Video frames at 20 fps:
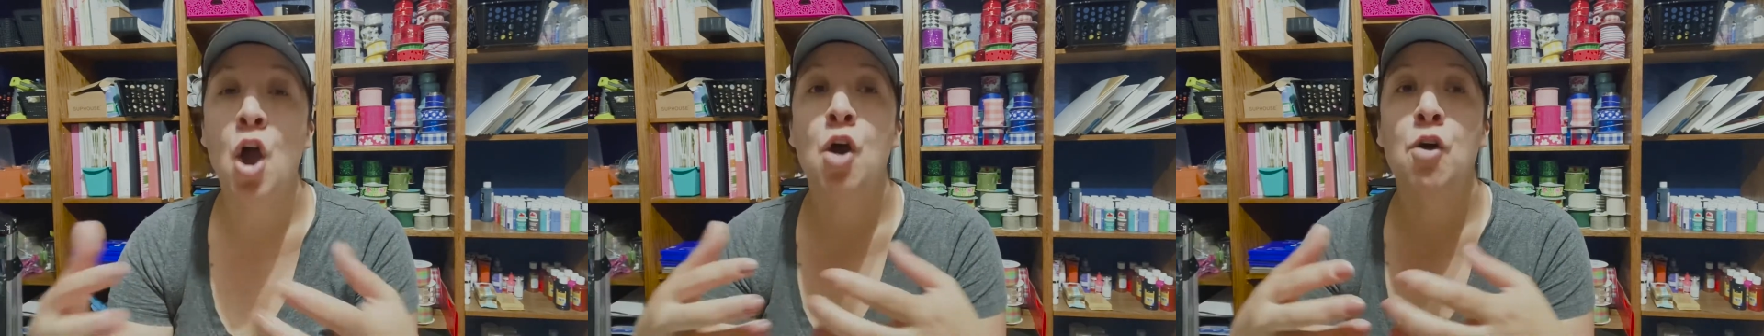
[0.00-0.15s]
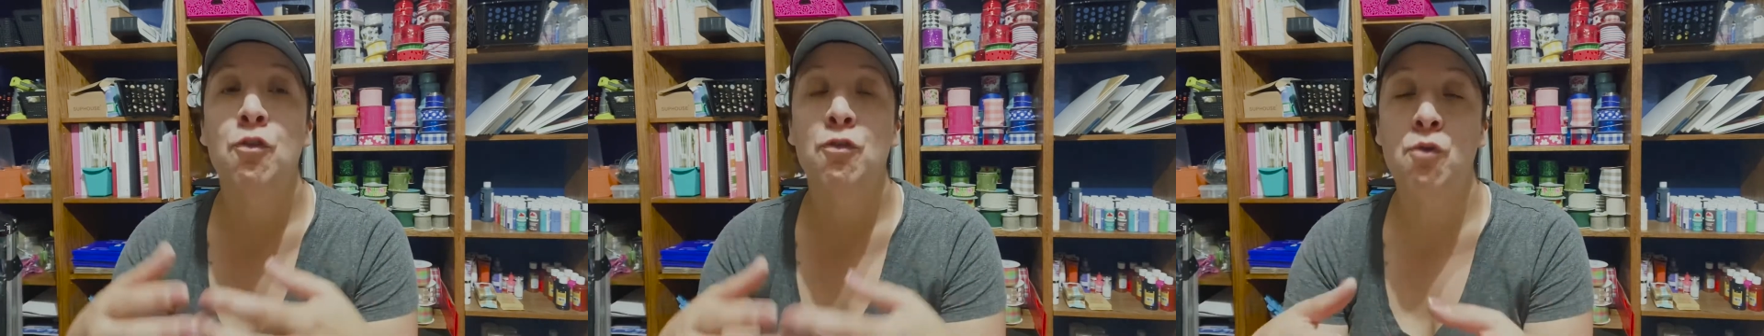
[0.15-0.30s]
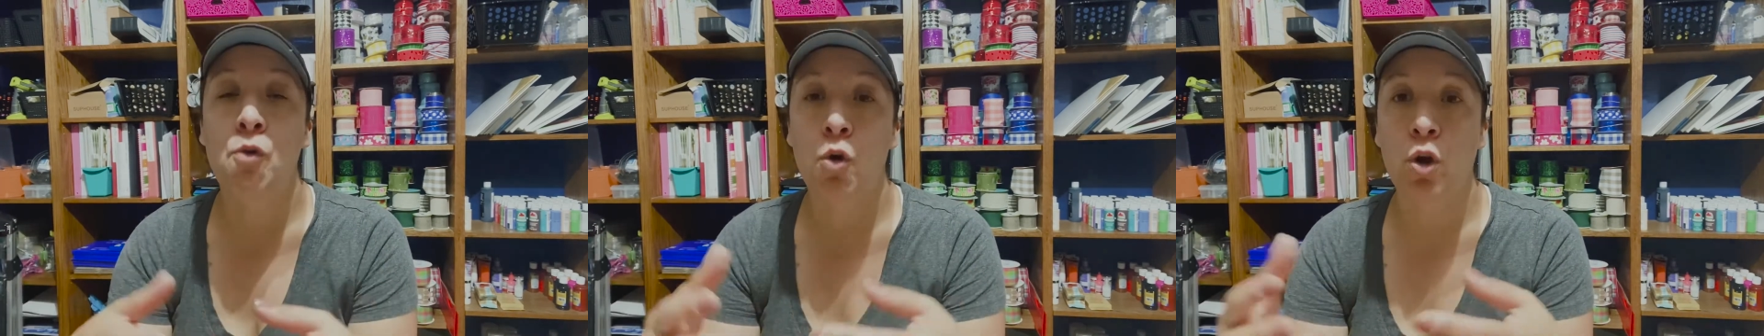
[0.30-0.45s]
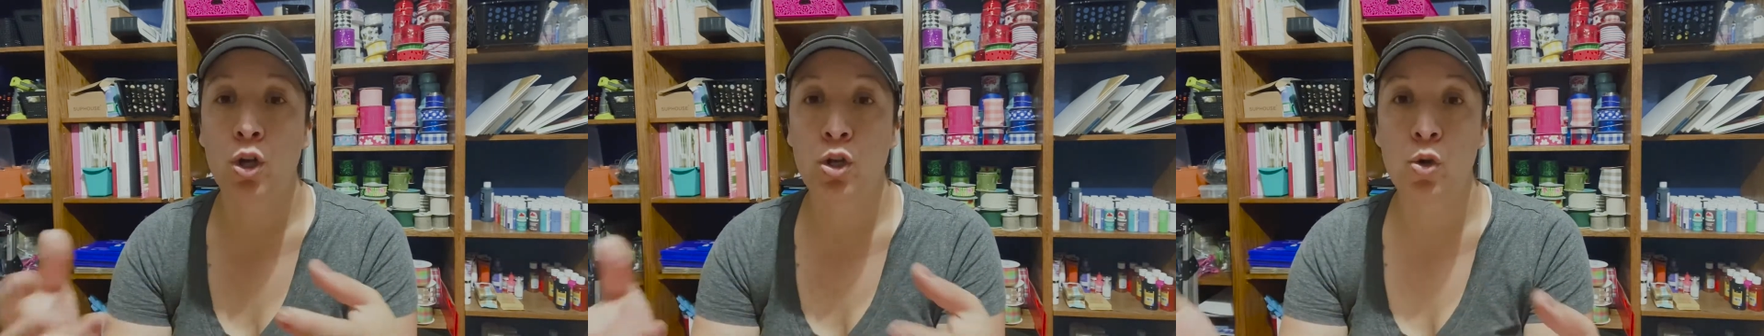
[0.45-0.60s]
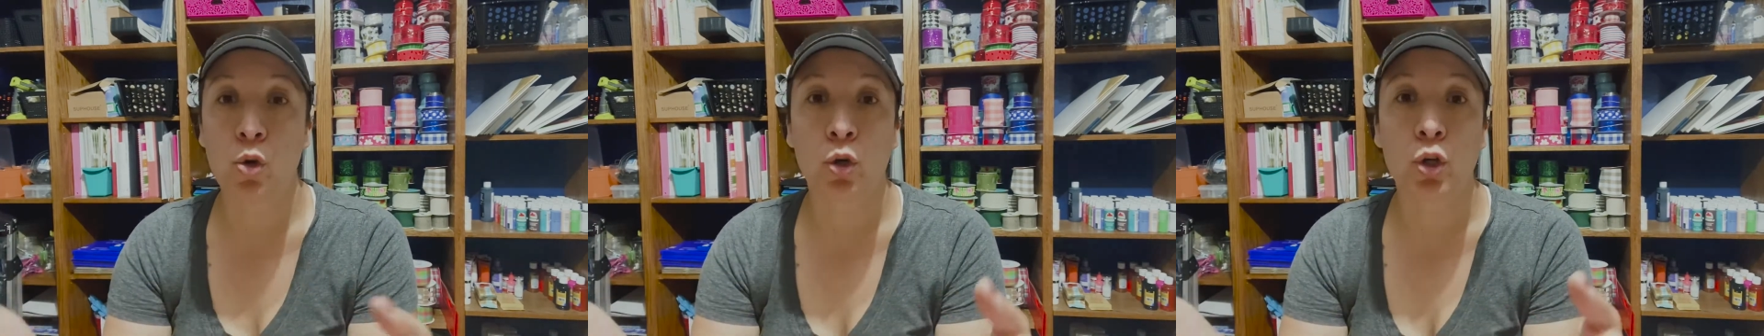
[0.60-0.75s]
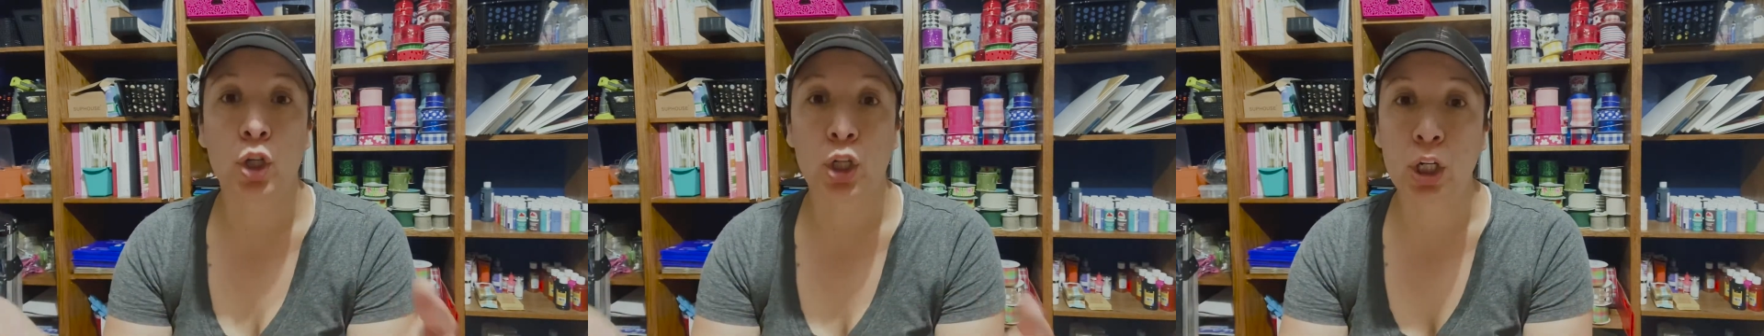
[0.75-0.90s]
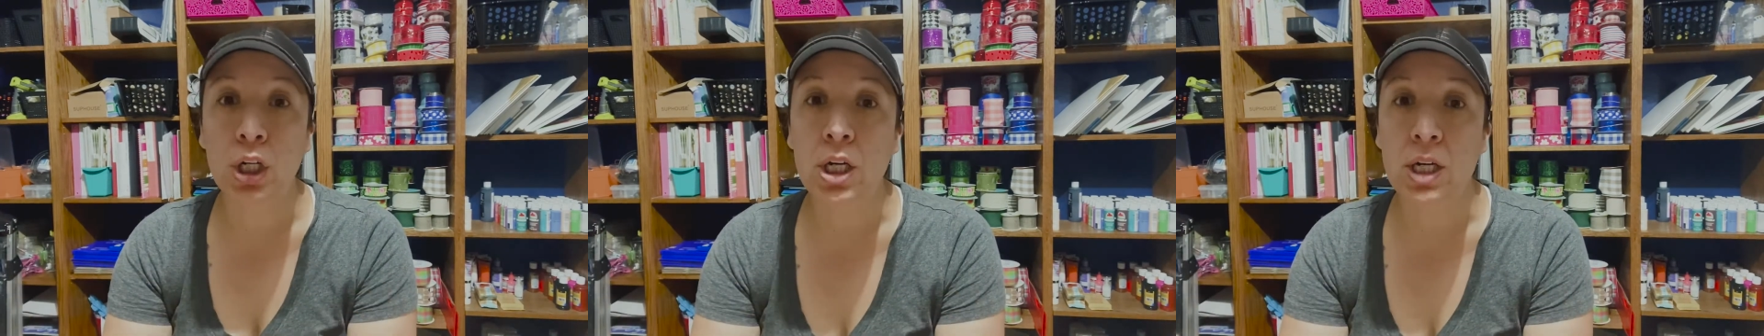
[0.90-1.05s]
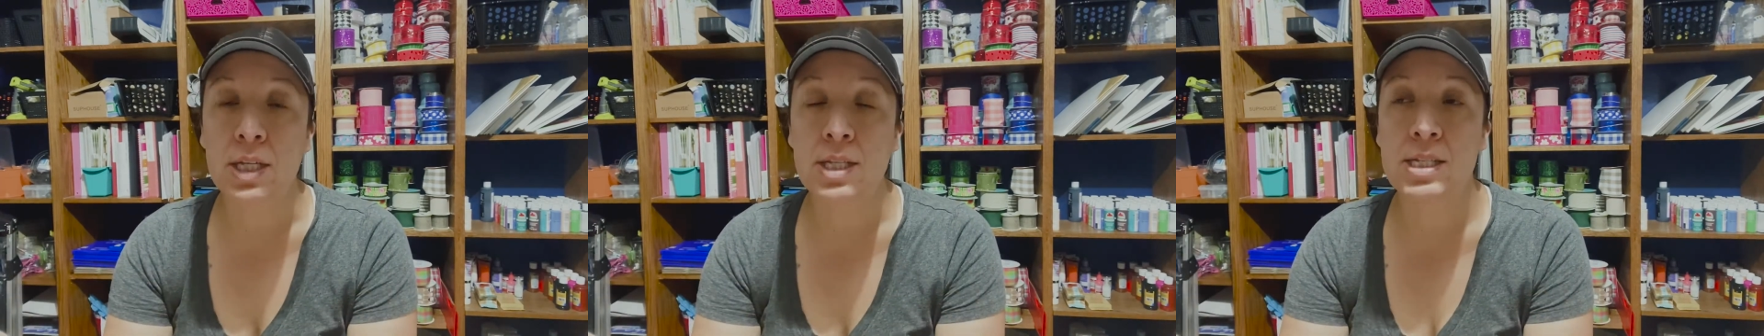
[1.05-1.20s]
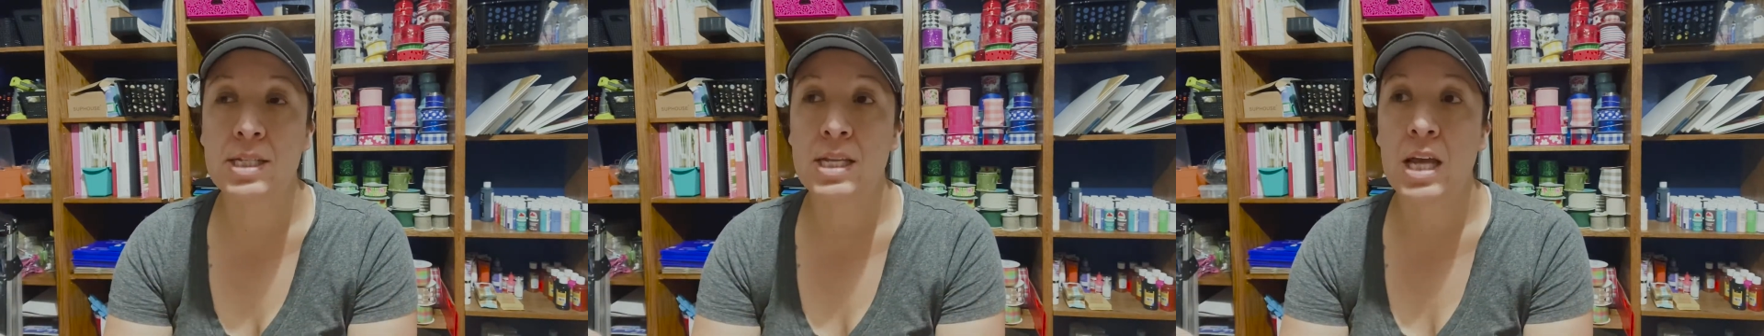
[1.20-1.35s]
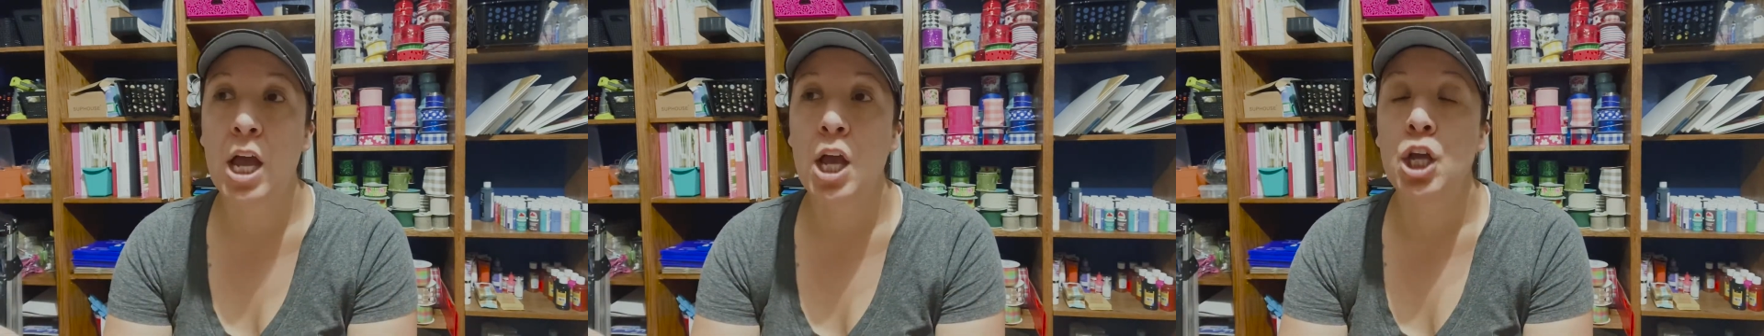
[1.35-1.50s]
for your
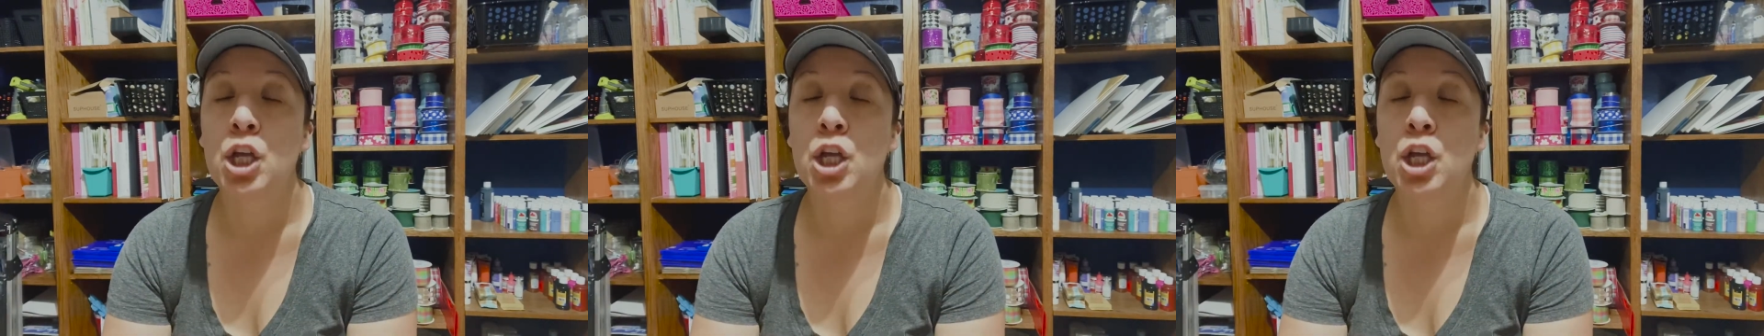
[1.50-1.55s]
goods.